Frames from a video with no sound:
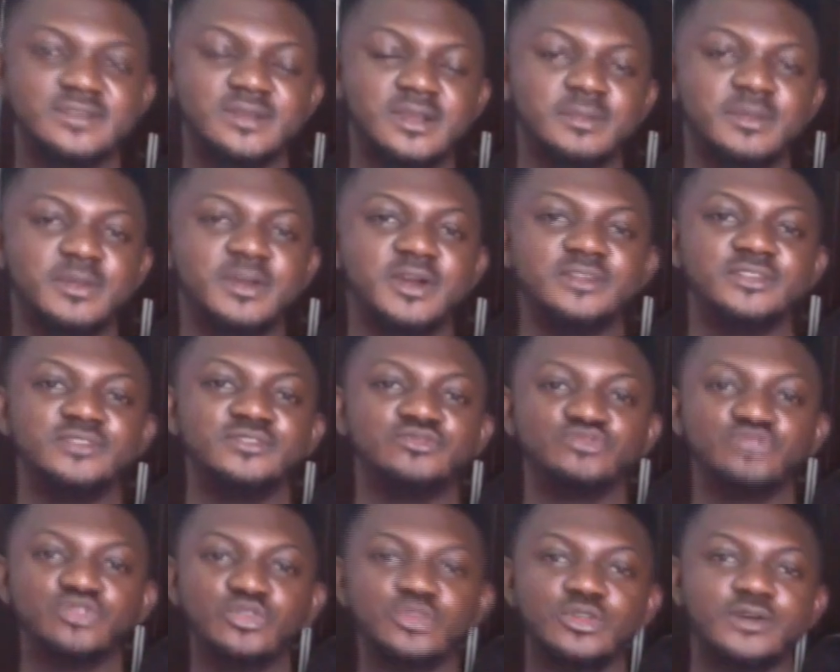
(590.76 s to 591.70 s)
about the
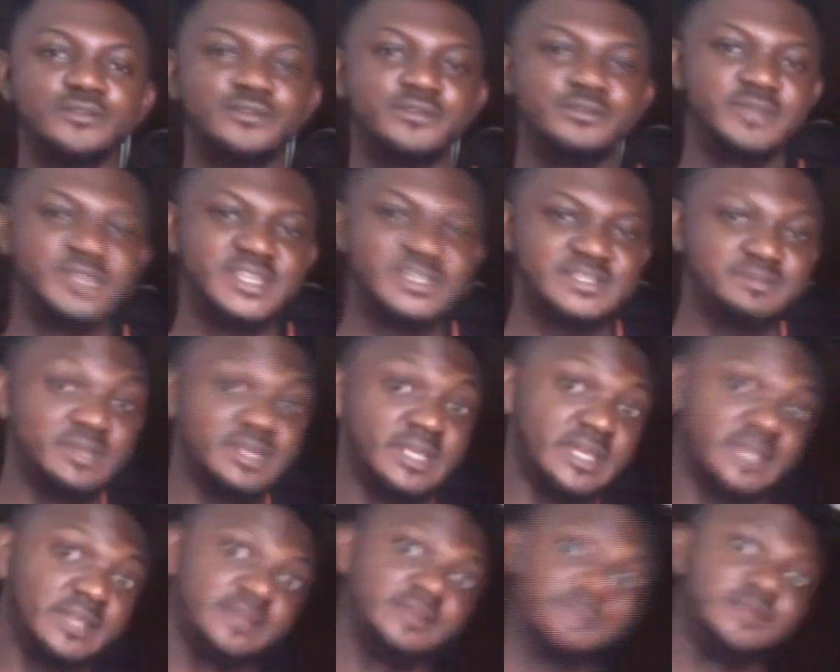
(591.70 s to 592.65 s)
role of a bass
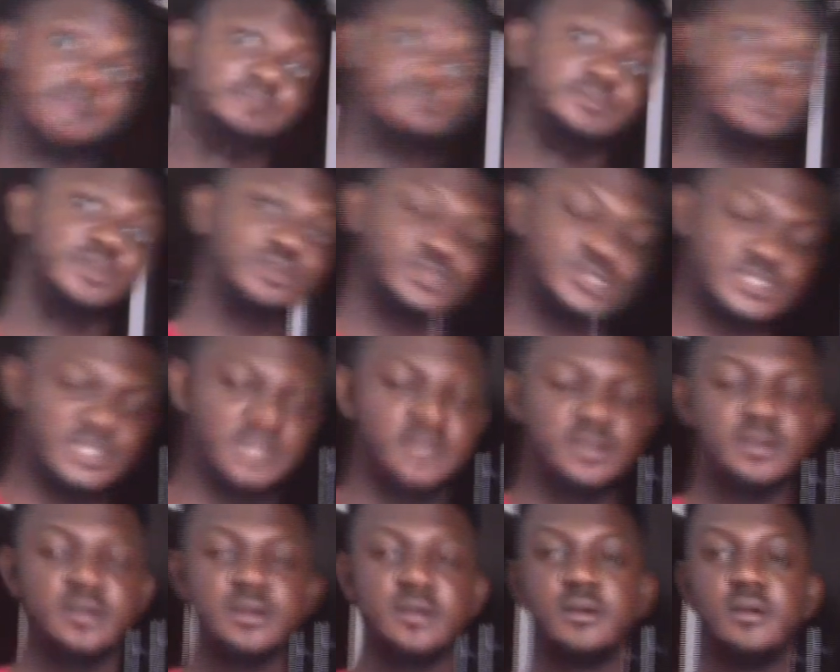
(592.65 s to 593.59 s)
player in the music
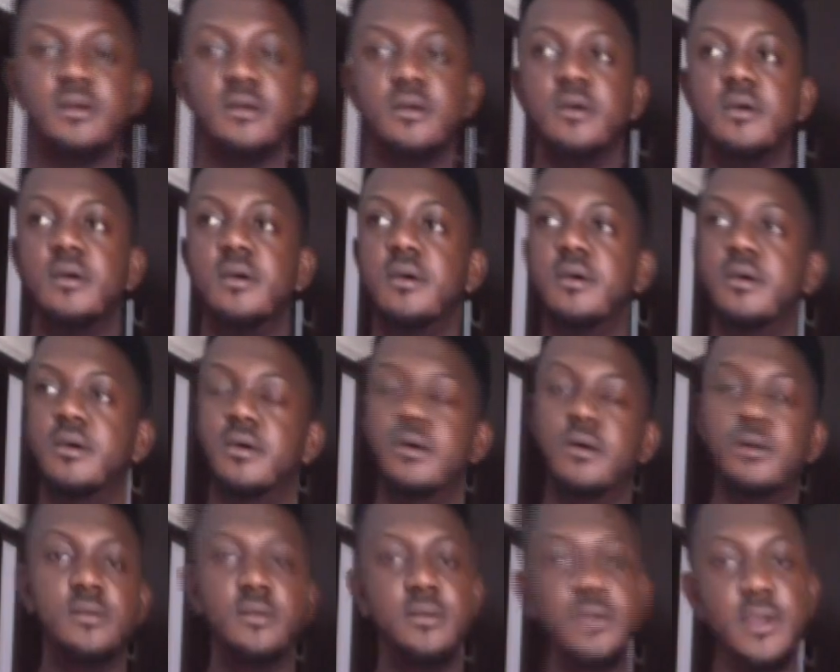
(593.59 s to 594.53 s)

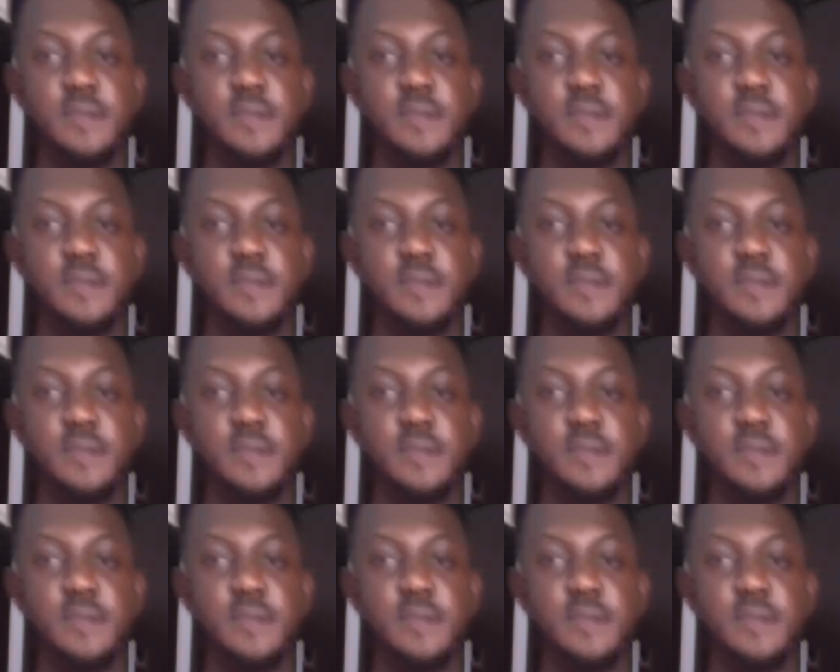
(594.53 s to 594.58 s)
or a